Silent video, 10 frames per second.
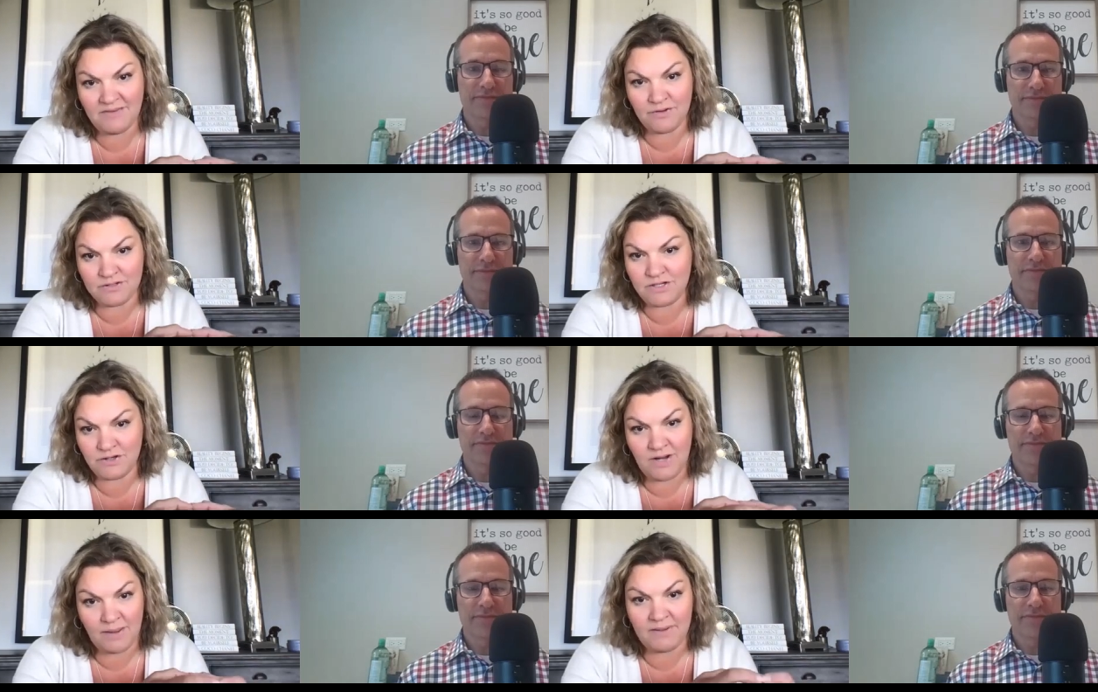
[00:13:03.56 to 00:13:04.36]
Speaker 1: a difference in
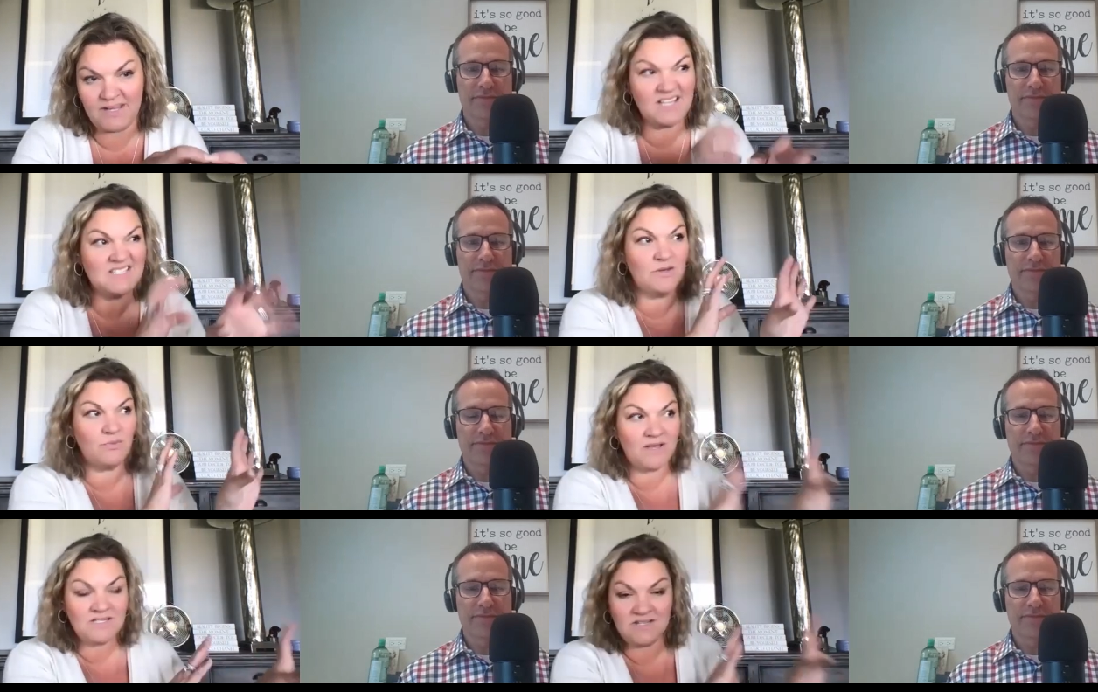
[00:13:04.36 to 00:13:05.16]
your company because
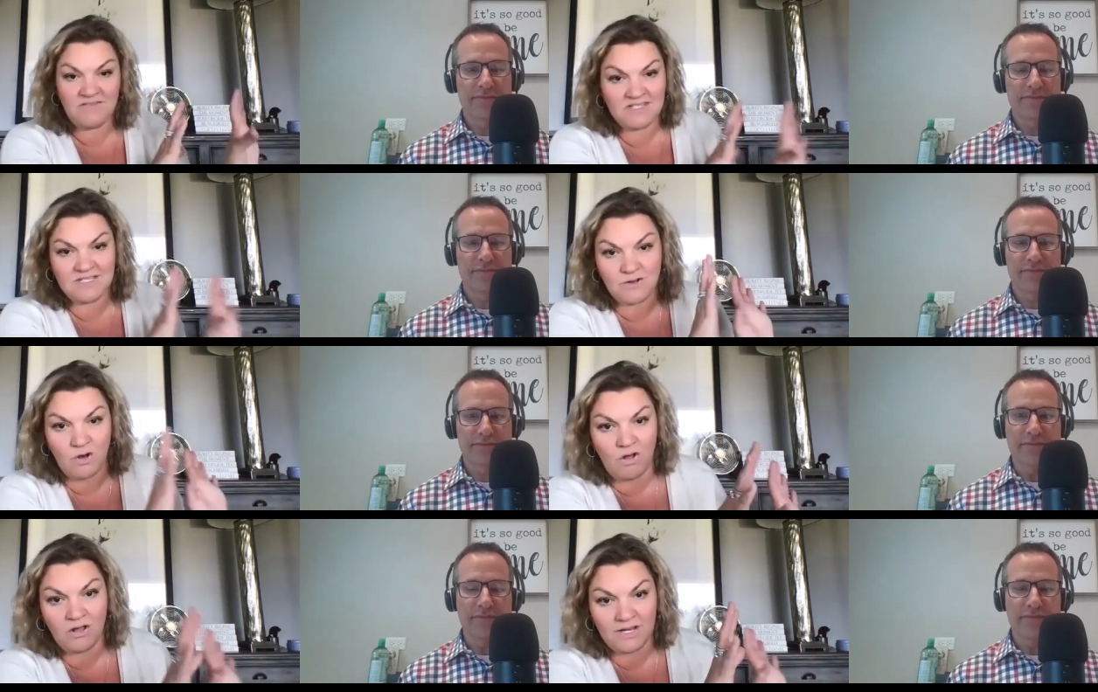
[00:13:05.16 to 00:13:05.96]
the rest of this is
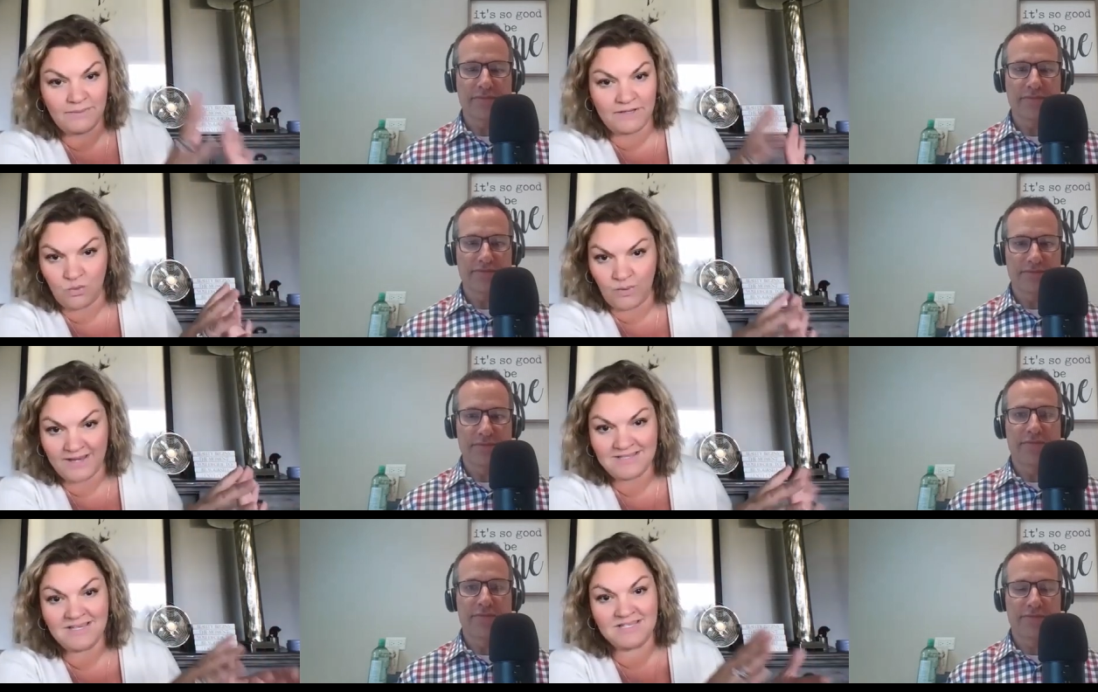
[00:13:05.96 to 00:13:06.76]
all going to be
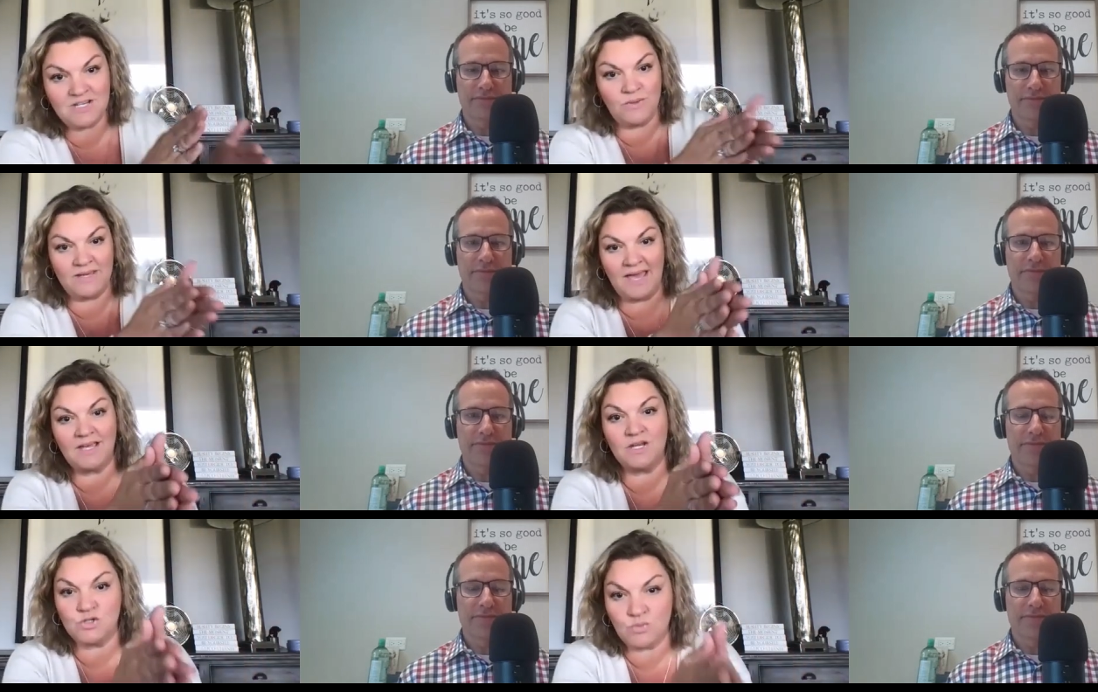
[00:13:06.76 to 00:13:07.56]
noise until we
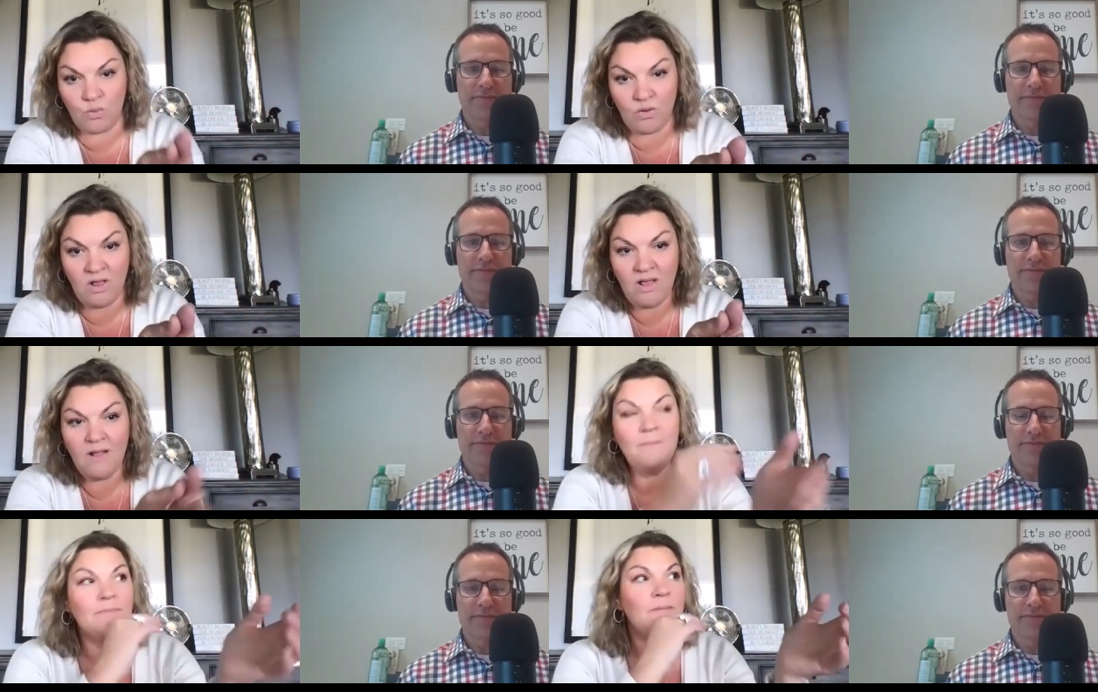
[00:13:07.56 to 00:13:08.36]
get control
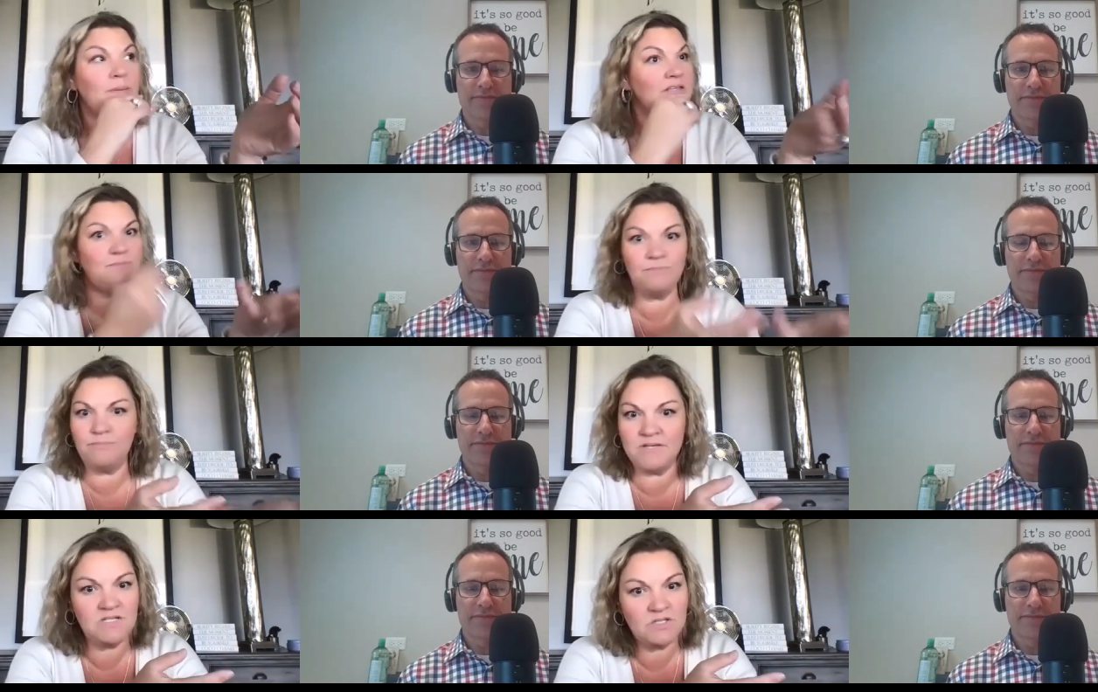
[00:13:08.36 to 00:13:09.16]
because
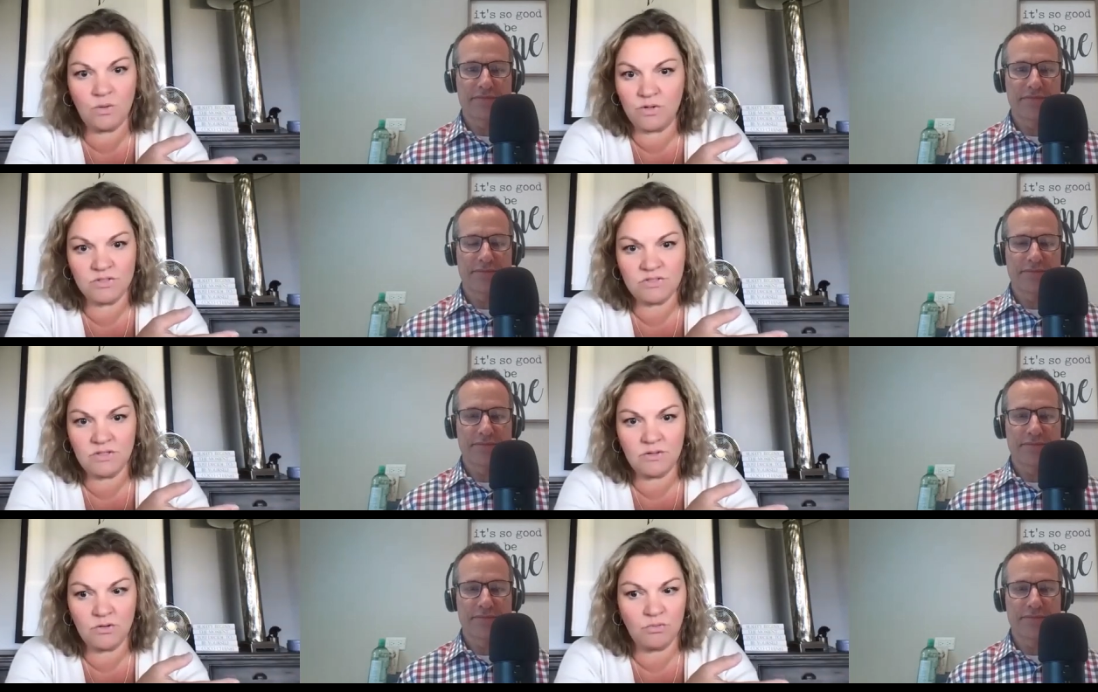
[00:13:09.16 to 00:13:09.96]
business owners
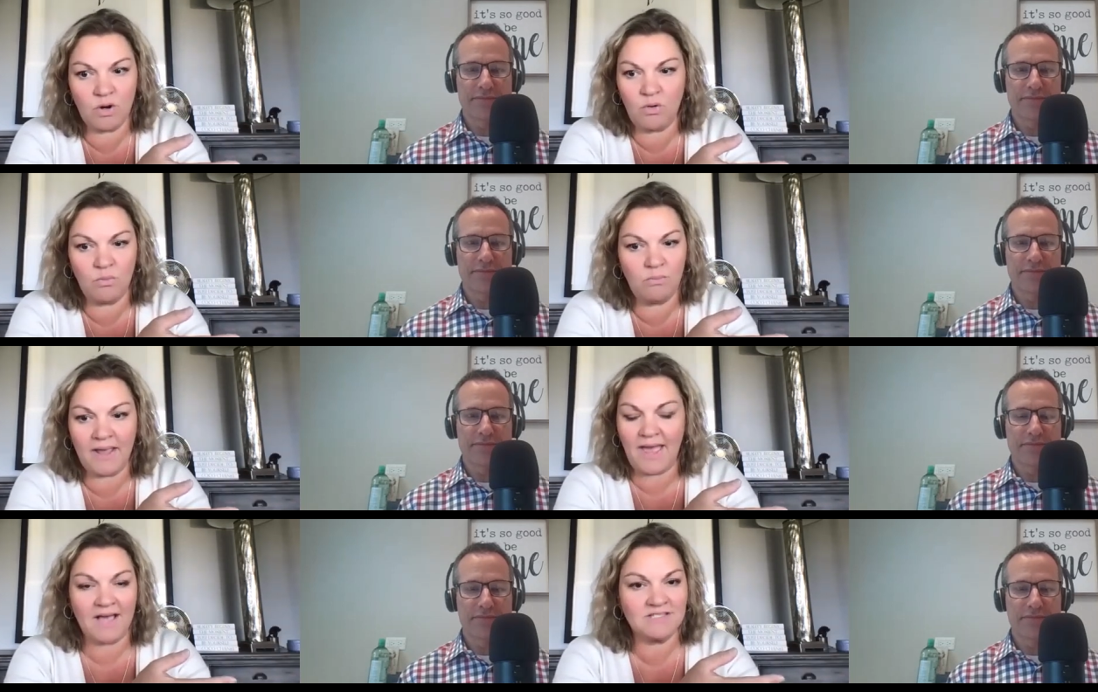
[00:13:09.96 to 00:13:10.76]
grow
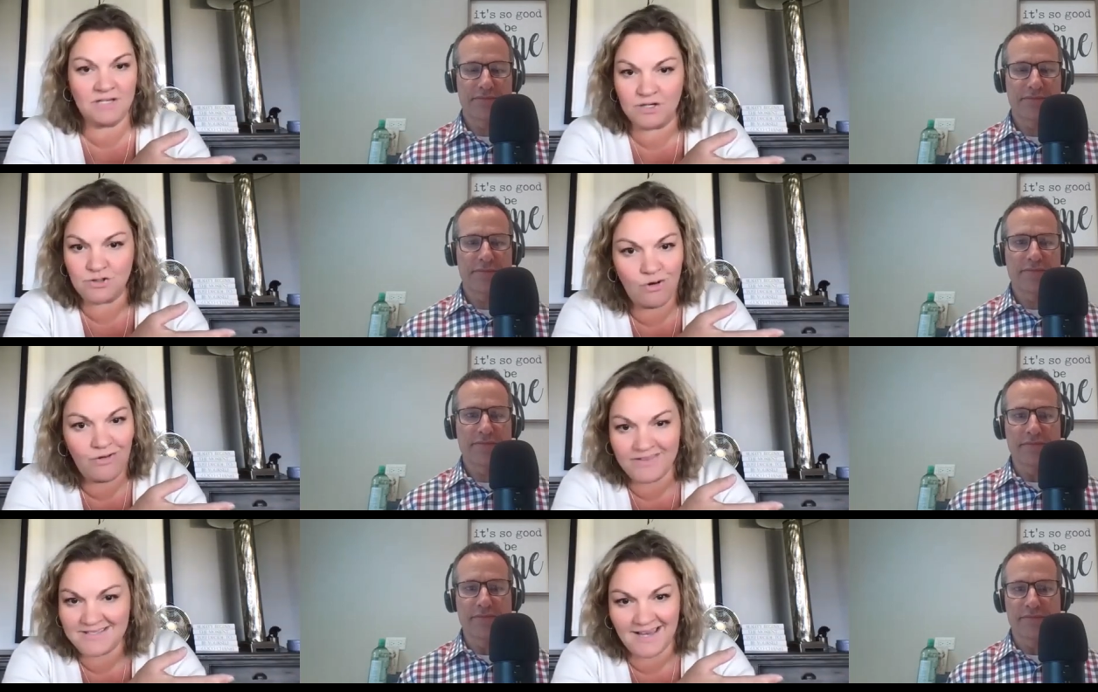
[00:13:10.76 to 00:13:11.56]
by accident
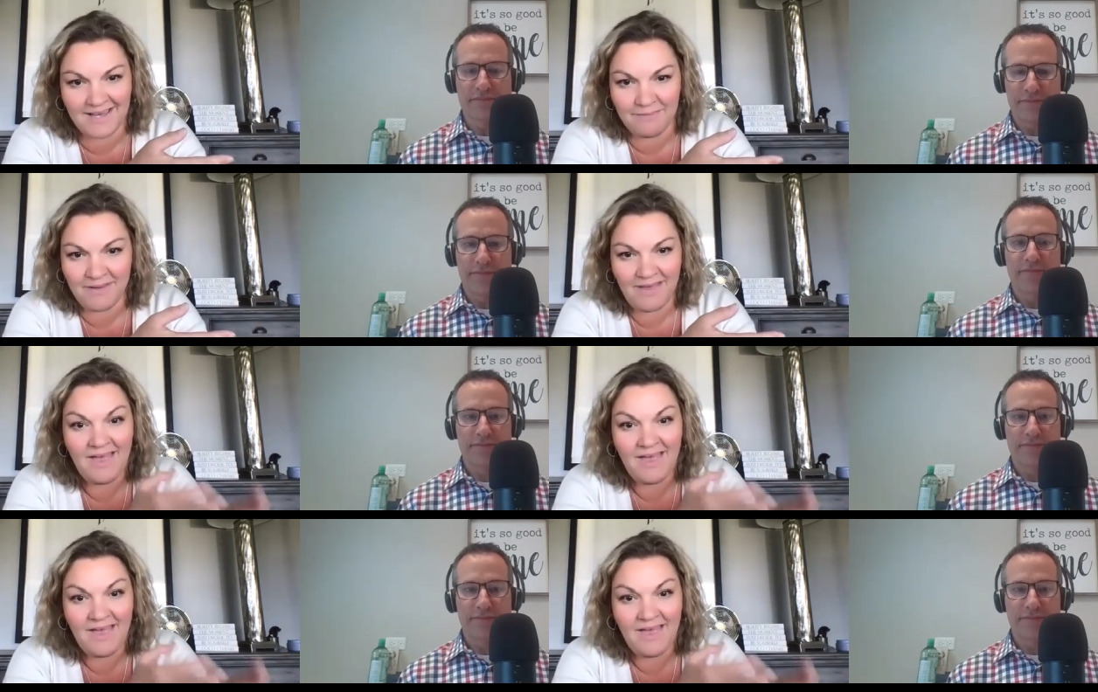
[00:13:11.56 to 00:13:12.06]
all the time.